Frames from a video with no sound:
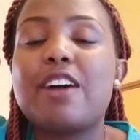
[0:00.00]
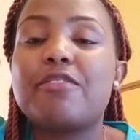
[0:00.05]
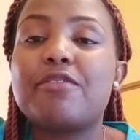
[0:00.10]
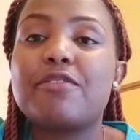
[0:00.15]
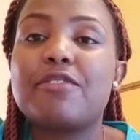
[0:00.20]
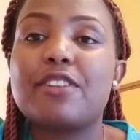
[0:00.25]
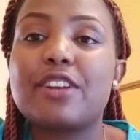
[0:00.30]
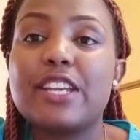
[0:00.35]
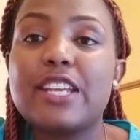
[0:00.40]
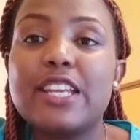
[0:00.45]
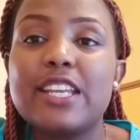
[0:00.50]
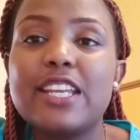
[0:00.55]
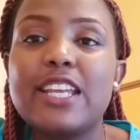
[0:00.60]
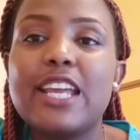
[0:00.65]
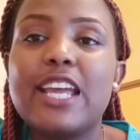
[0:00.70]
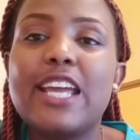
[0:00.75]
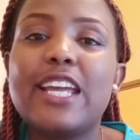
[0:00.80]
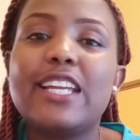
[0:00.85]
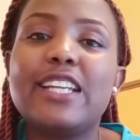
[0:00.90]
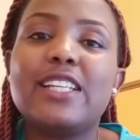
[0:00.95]

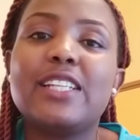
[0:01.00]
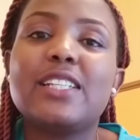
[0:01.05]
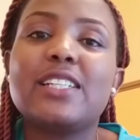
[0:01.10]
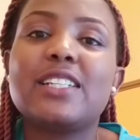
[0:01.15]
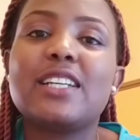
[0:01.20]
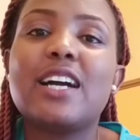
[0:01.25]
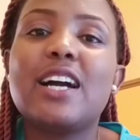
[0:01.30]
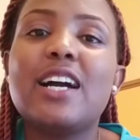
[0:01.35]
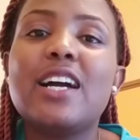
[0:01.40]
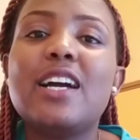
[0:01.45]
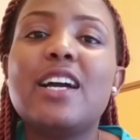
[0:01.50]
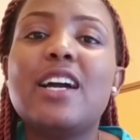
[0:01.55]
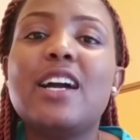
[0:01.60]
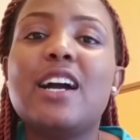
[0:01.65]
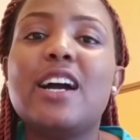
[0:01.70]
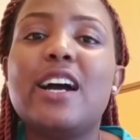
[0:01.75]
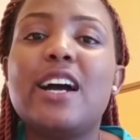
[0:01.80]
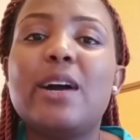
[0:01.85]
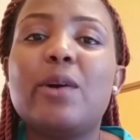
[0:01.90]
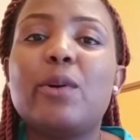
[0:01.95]
free, and
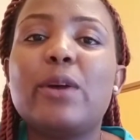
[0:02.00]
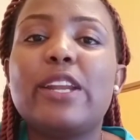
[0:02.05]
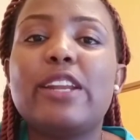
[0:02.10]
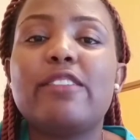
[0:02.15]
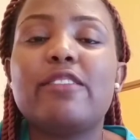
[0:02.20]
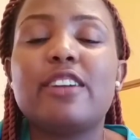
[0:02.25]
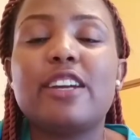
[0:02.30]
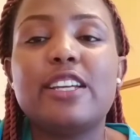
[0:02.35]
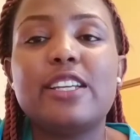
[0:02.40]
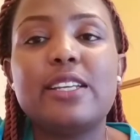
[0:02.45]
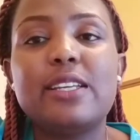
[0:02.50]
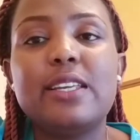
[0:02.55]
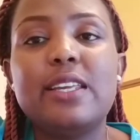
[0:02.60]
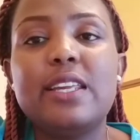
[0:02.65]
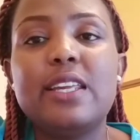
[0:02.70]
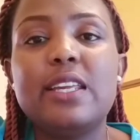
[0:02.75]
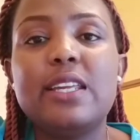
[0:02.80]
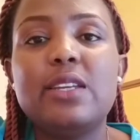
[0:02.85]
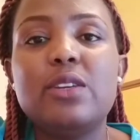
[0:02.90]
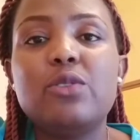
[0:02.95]
whenever you
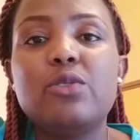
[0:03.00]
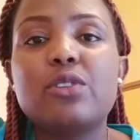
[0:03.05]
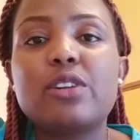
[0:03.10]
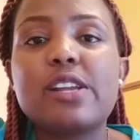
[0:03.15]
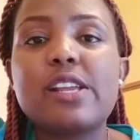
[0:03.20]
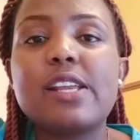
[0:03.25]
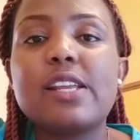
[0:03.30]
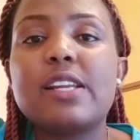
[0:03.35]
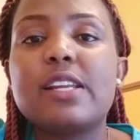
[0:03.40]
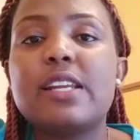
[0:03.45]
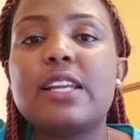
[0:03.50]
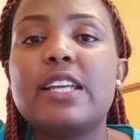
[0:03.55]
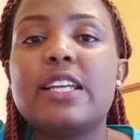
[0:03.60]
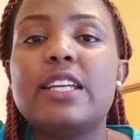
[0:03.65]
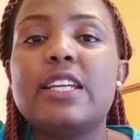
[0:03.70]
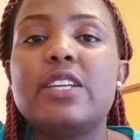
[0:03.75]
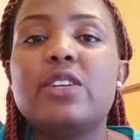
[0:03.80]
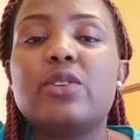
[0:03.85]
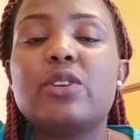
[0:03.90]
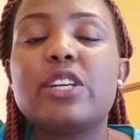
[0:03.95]

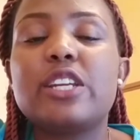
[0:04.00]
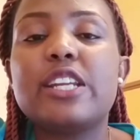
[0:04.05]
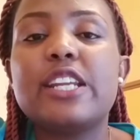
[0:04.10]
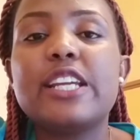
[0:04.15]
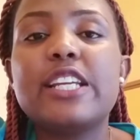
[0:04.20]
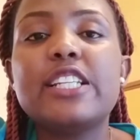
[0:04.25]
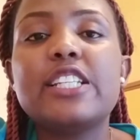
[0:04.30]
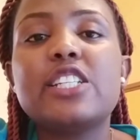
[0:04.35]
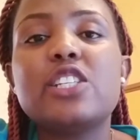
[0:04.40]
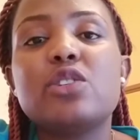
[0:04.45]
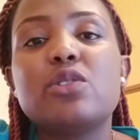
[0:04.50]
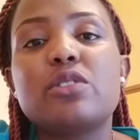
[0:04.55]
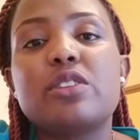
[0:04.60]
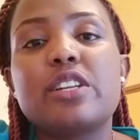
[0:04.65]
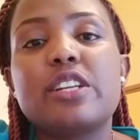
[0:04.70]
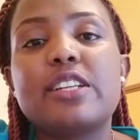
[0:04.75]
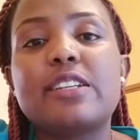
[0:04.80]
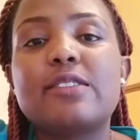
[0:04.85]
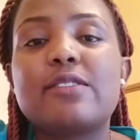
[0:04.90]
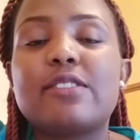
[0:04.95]
urinate
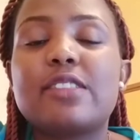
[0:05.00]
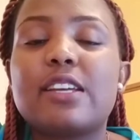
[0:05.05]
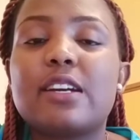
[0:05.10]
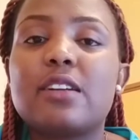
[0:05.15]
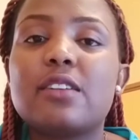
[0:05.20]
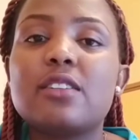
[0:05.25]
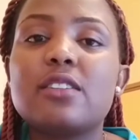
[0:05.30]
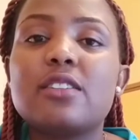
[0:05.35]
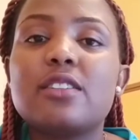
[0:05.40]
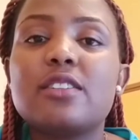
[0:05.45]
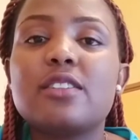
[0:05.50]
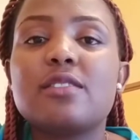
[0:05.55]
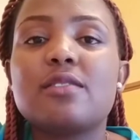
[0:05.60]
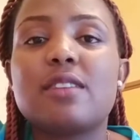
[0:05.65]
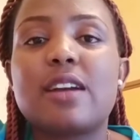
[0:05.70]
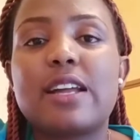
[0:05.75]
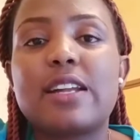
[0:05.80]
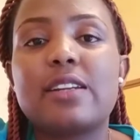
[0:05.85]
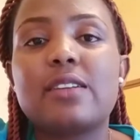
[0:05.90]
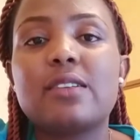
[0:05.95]
on the clothes, you
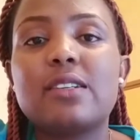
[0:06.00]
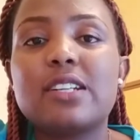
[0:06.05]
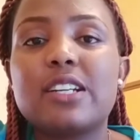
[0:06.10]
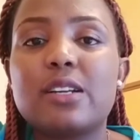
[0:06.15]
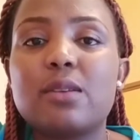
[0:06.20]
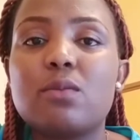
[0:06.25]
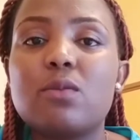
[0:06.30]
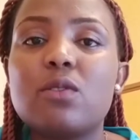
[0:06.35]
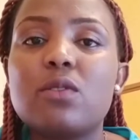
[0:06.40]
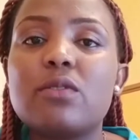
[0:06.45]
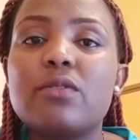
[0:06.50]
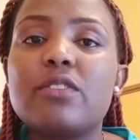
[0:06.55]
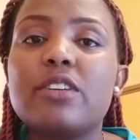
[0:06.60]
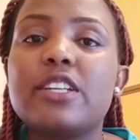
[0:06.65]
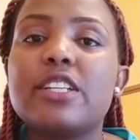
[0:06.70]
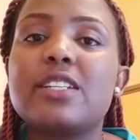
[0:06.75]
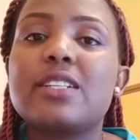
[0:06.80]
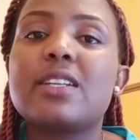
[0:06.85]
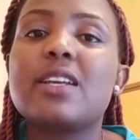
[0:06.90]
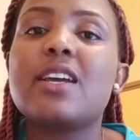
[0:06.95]
can remove
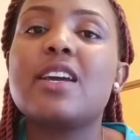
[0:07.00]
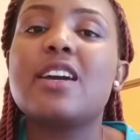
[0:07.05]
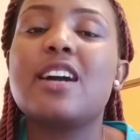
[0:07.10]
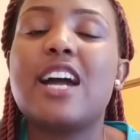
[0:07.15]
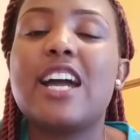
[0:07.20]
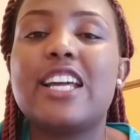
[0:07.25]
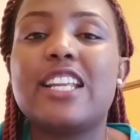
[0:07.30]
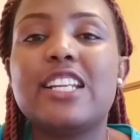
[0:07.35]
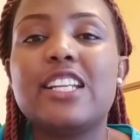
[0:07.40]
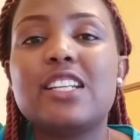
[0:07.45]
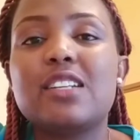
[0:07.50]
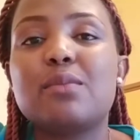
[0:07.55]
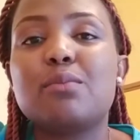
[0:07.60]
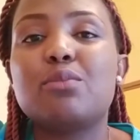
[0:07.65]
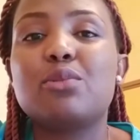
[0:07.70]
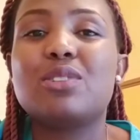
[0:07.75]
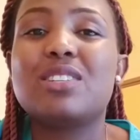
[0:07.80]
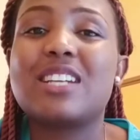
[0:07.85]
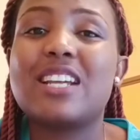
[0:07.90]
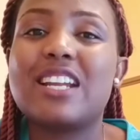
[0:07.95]
it and
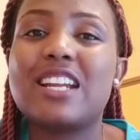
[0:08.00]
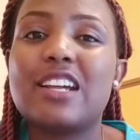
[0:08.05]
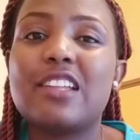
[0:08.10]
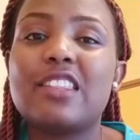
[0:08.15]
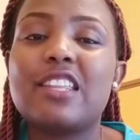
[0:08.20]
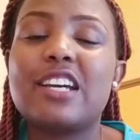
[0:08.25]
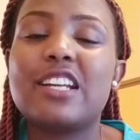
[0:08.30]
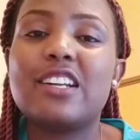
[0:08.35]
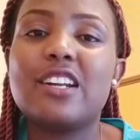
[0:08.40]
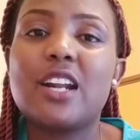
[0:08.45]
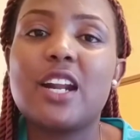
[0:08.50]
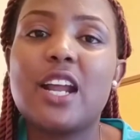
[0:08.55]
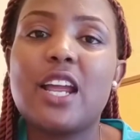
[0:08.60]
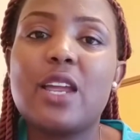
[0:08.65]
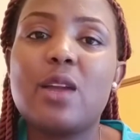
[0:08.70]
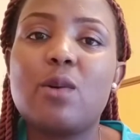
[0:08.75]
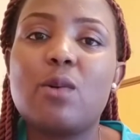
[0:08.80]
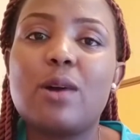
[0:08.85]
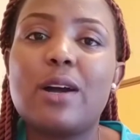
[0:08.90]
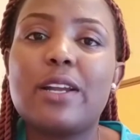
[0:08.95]
put another
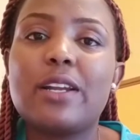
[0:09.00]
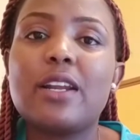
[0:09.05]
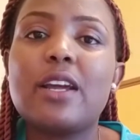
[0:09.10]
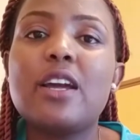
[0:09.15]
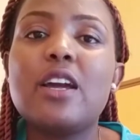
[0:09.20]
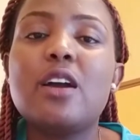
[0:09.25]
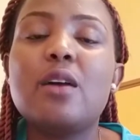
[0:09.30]
dry one.